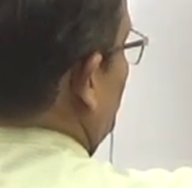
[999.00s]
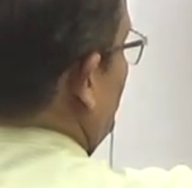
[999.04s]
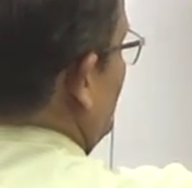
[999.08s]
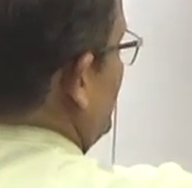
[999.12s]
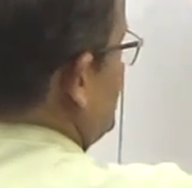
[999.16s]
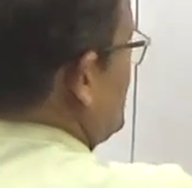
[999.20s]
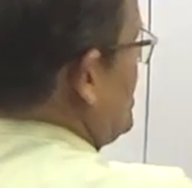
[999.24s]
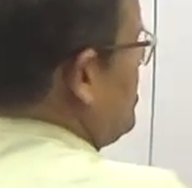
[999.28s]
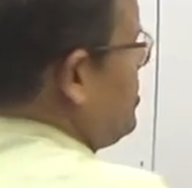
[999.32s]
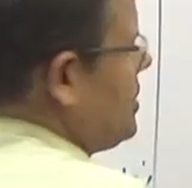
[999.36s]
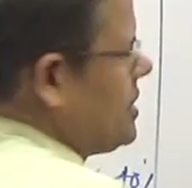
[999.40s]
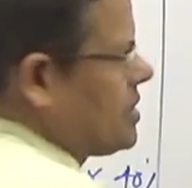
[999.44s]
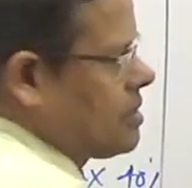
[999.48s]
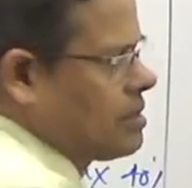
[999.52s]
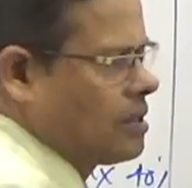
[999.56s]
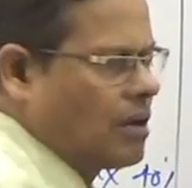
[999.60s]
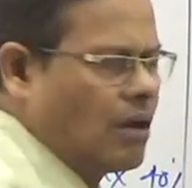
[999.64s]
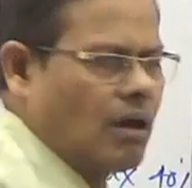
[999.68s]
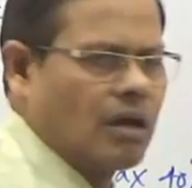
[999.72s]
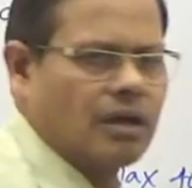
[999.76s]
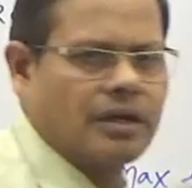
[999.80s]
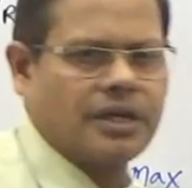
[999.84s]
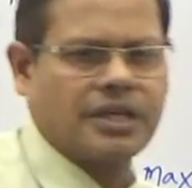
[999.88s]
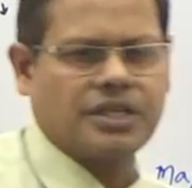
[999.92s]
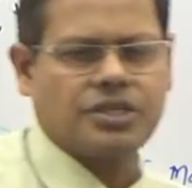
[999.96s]
person means
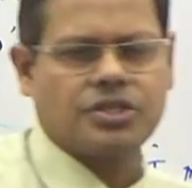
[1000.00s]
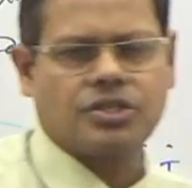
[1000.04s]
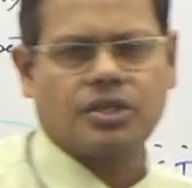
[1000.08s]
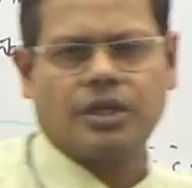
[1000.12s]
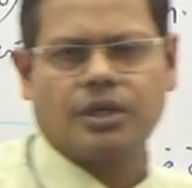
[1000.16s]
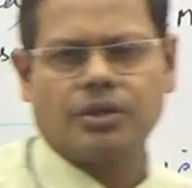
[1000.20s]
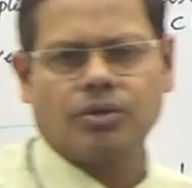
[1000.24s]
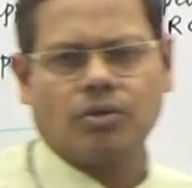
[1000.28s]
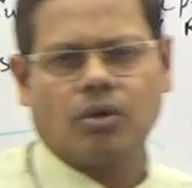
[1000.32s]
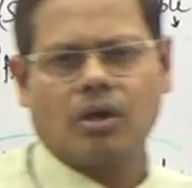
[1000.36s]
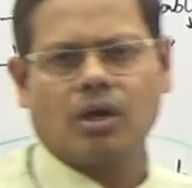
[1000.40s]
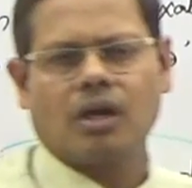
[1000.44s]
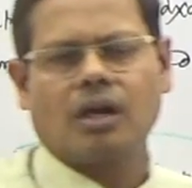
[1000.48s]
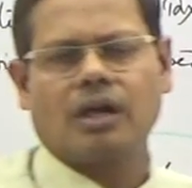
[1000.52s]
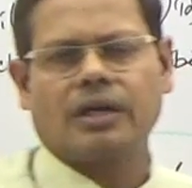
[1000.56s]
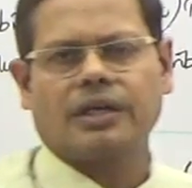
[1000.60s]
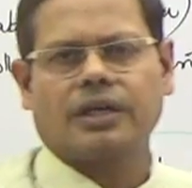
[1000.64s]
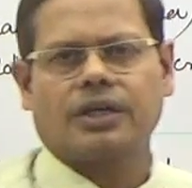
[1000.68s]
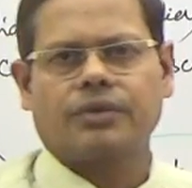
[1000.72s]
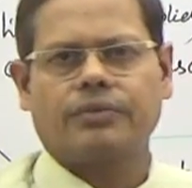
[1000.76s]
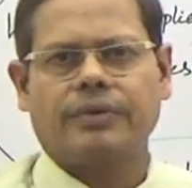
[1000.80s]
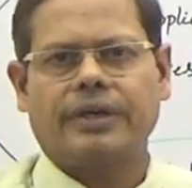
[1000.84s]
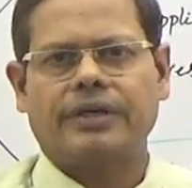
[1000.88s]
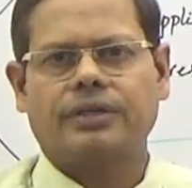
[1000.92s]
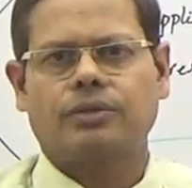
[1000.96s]
non-registered. You are not
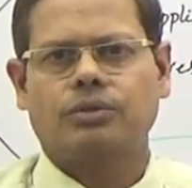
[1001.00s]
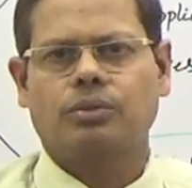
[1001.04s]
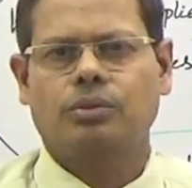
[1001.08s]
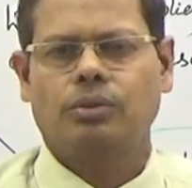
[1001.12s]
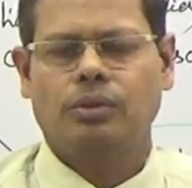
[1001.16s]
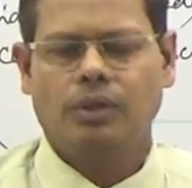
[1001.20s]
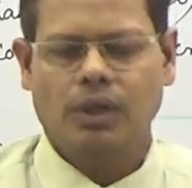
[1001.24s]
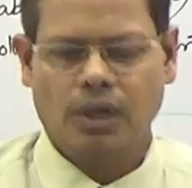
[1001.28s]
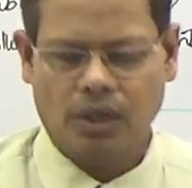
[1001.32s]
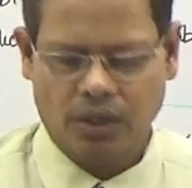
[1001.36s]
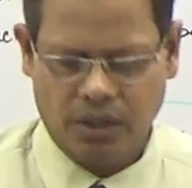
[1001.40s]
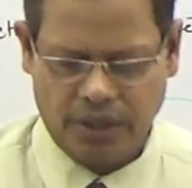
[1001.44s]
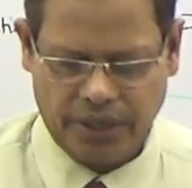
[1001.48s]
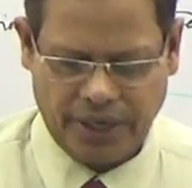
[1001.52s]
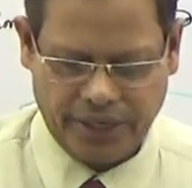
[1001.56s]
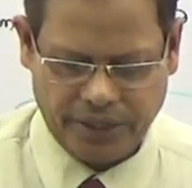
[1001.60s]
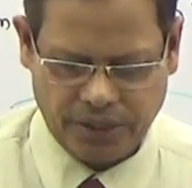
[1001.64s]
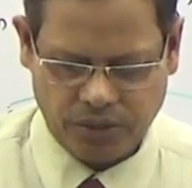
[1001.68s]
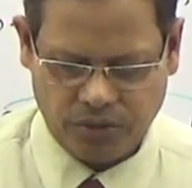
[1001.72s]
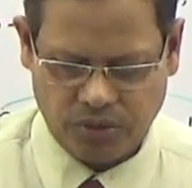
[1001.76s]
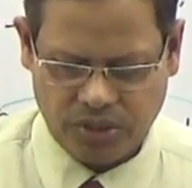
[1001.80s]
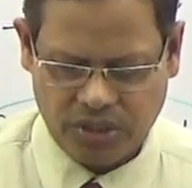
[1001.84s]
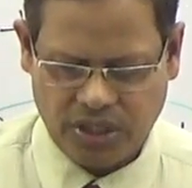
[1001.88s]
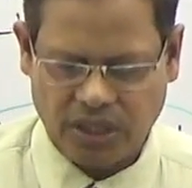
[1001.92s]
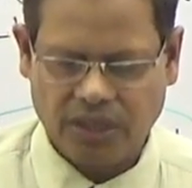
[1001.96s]
required to get
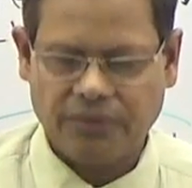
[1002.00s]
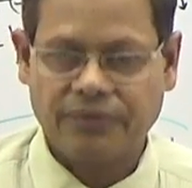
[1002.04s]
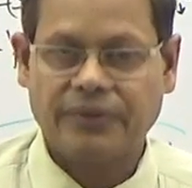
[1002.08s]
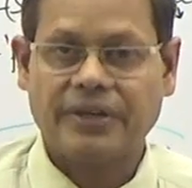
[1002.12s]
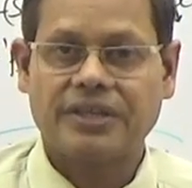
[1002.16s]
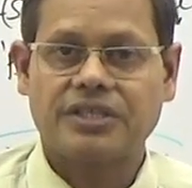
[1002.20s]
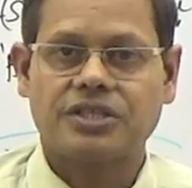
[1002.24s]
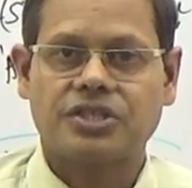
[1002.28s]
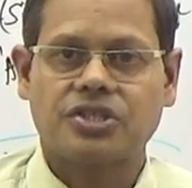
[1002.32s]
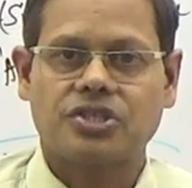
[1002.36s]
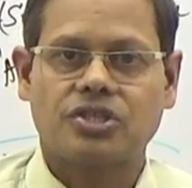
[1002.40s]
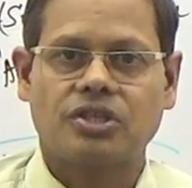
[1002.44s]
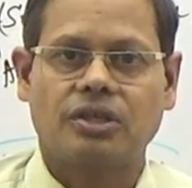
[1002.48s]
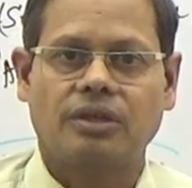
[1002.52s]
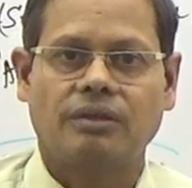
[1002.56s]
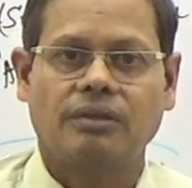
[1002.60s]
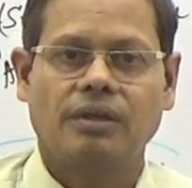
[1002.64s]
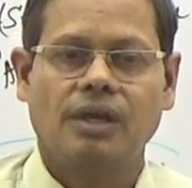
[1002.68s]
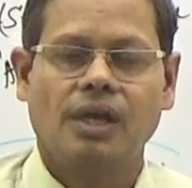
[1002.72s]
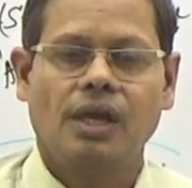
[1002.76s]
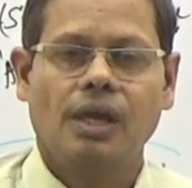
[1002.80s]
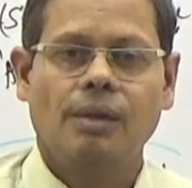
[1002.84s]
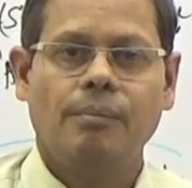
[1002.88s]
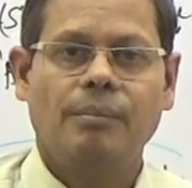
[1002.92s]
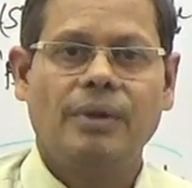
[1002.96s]
yourself registered.
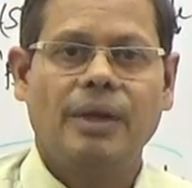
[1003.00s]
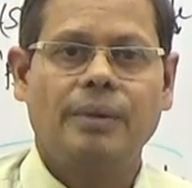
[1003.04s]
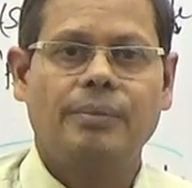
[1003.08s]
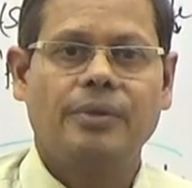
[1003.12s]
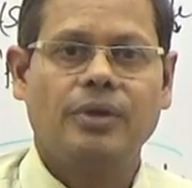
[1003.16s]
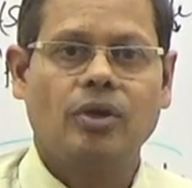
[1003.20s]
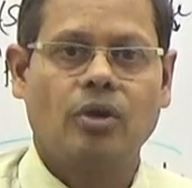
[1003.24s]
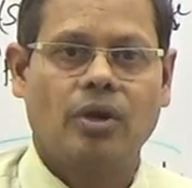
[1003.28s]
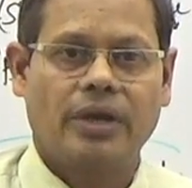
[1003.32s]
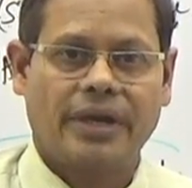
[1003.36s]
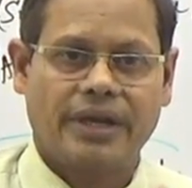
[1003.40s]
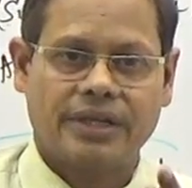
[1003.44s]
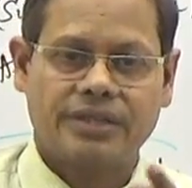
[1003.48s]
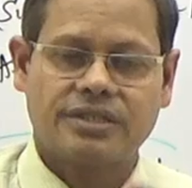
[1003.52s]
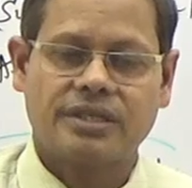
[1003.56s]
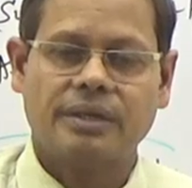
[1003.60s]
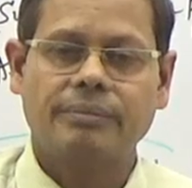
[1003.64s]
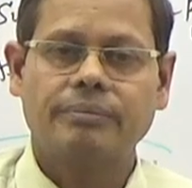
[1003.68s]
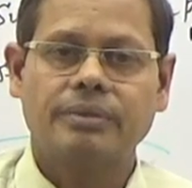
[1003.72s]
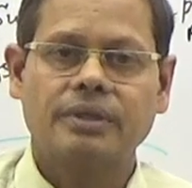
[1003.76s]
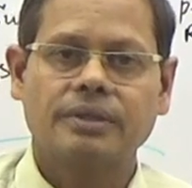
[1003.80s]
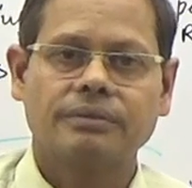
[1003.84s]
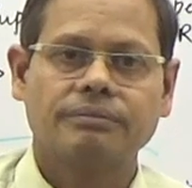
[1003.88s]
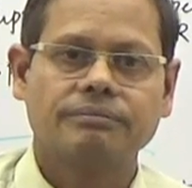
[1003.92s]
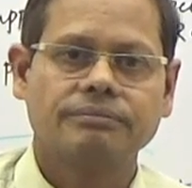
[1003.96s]
Maybe you are
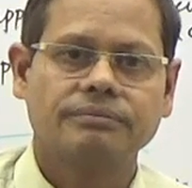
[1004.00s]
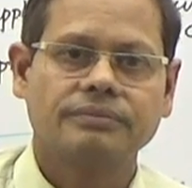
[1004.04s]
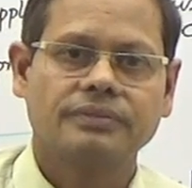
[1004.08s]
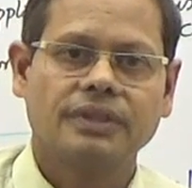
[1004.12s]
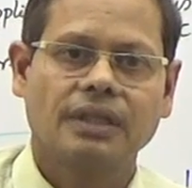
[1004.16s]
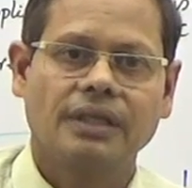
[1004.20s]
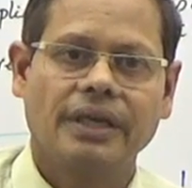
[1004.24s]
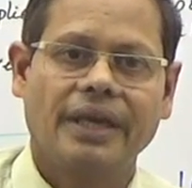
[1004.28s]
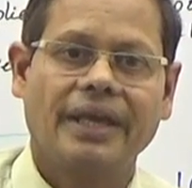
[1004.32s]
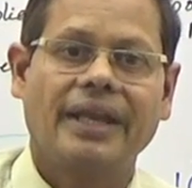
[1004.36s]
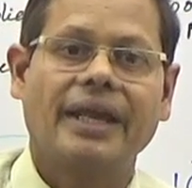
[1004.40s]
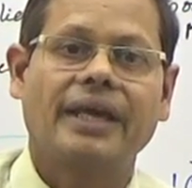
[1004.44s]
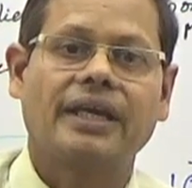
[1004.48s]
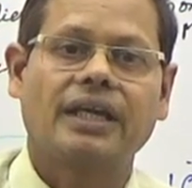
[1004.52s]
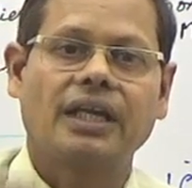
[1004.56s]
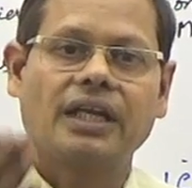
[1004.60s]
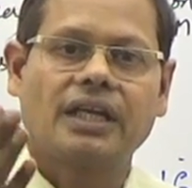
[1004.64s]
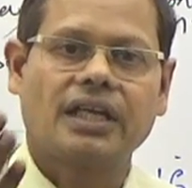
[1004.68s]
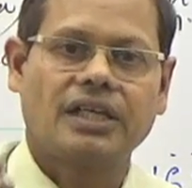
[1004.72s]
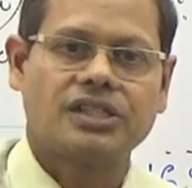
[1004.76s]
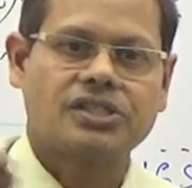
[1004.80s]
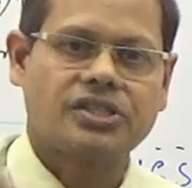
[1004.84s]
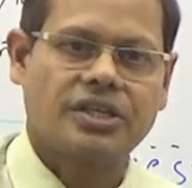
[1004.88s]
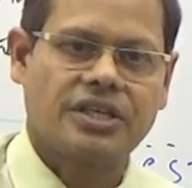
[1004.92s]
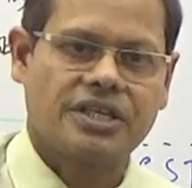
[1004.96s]
exempt. An
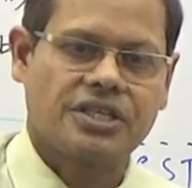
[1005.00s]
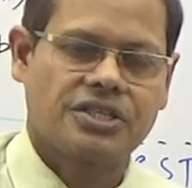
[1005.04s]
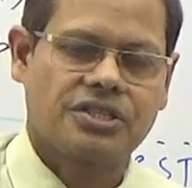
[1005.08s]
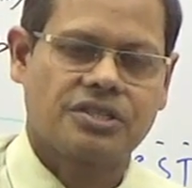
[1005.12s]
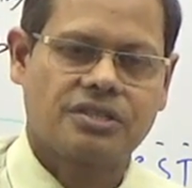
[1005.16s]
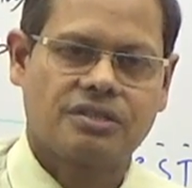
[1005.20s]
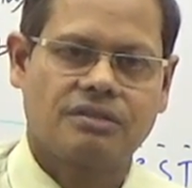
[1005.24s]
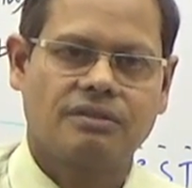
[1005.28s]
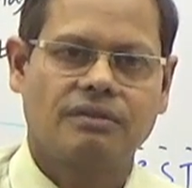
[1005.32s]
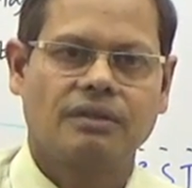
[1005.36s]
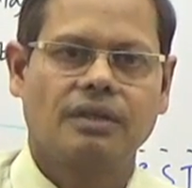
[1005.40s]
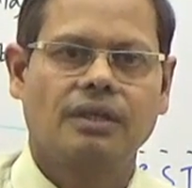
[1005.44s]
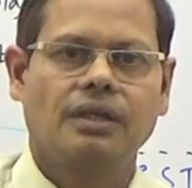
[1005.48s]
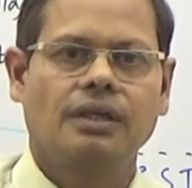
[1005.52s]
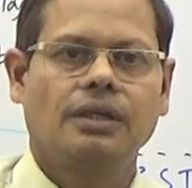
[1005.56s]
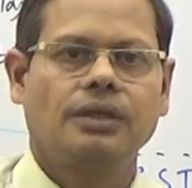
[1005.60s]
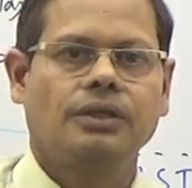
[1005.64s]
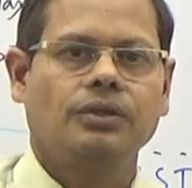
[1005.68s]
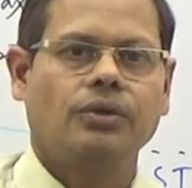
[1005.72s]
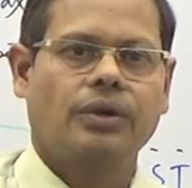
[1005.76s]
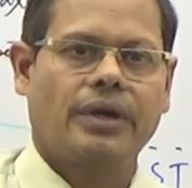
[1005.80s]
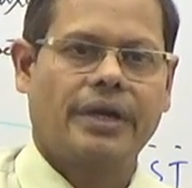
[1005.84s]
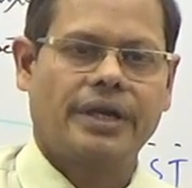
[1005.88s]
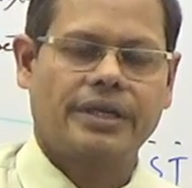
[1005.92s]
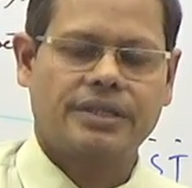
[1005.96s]
agriculturist,
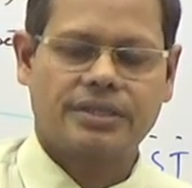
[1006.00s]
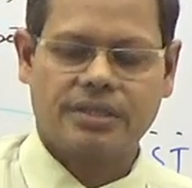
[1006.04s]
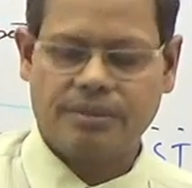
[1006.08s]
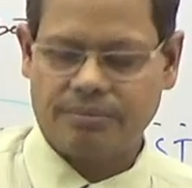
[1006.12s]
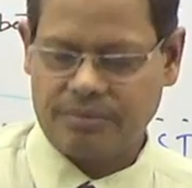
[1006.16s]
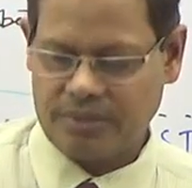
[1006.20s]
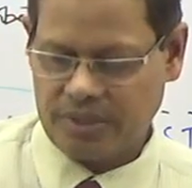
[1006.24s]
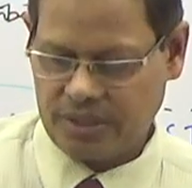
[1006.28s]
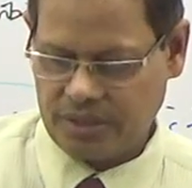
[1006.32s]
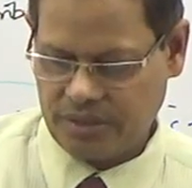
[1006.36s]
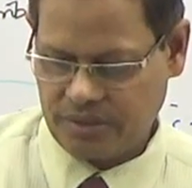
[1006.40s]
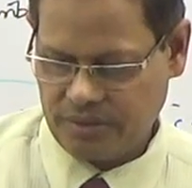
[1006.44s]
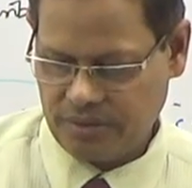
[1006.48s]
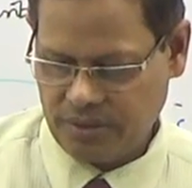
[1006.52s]
you are exempt.